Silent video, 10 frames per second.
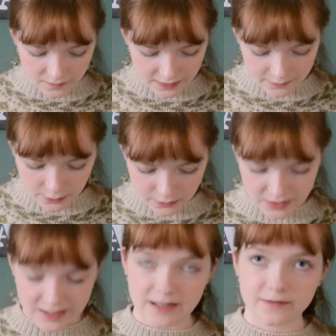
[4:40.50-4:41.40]
euros
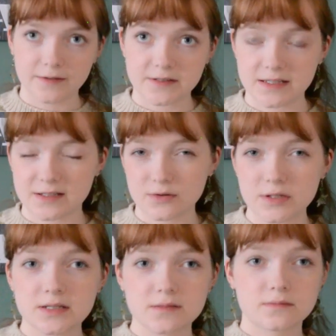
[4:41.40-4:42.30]
and 85 cents. So
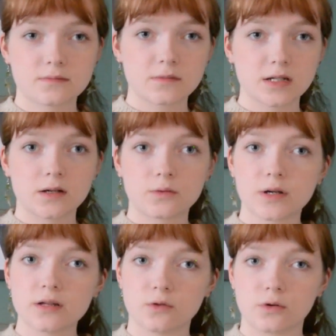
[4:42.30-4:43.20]
it's like
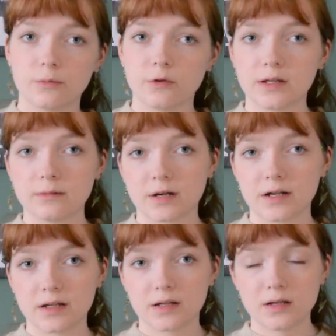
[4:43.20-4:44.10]
quite normal in
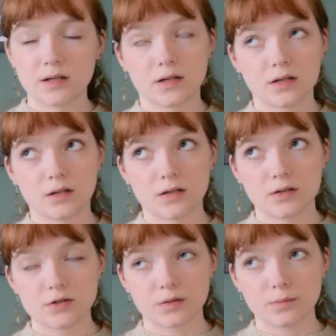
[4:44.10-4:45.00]
my
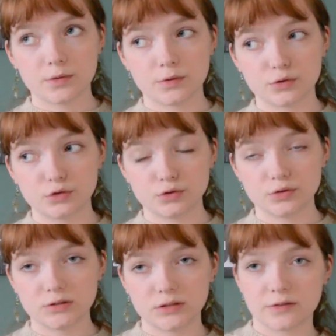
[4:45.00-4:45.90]
jumper
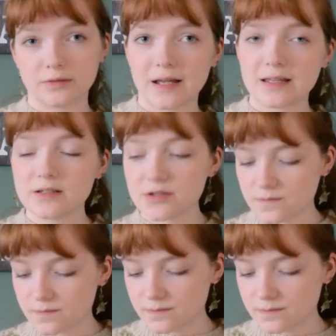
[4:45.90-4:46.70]
range.